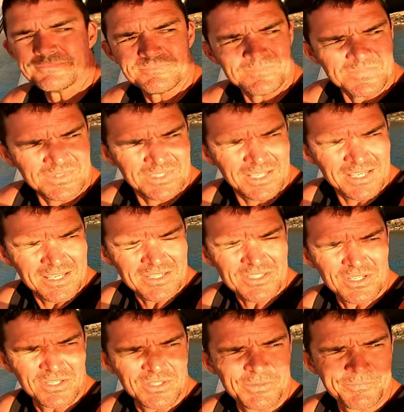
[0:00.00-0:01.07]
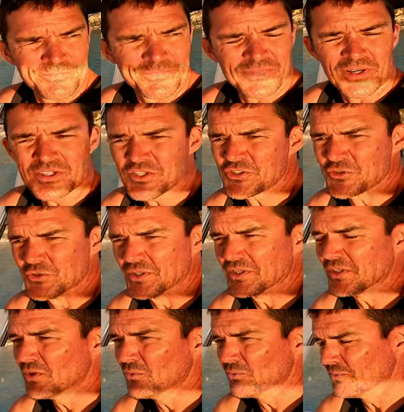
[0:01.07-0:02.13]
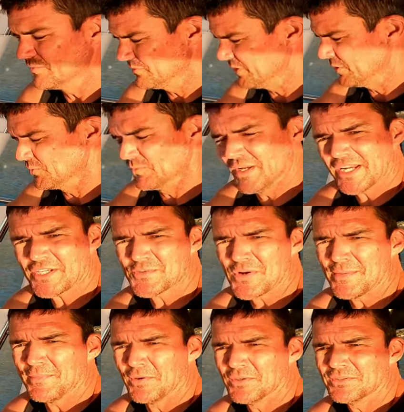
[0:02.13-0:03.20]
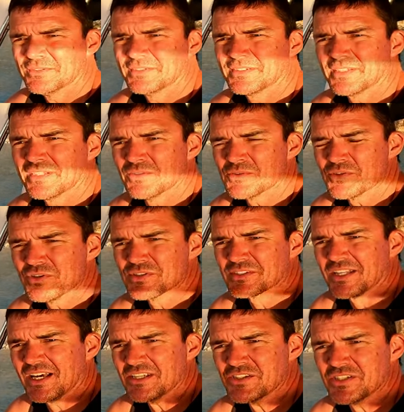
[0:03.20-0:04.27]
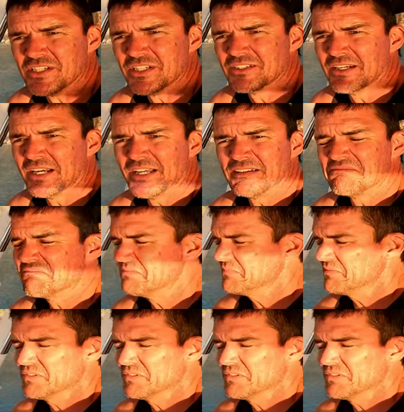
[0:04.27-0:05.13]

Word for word: No, nah, so I just threw the little little X-Rap on that I was using last year, and